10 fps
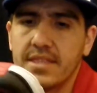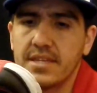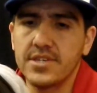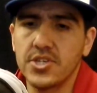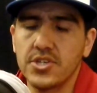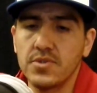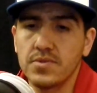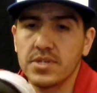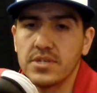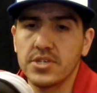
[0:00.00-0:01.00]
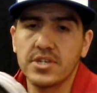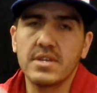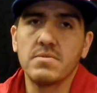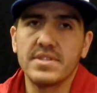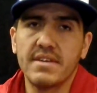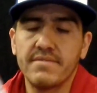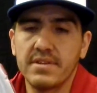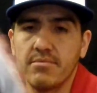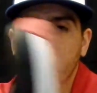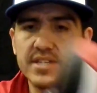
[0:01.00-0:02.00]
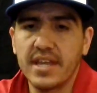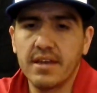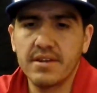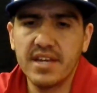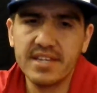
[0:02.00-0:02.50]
the shoe's cushioning will definitely break down.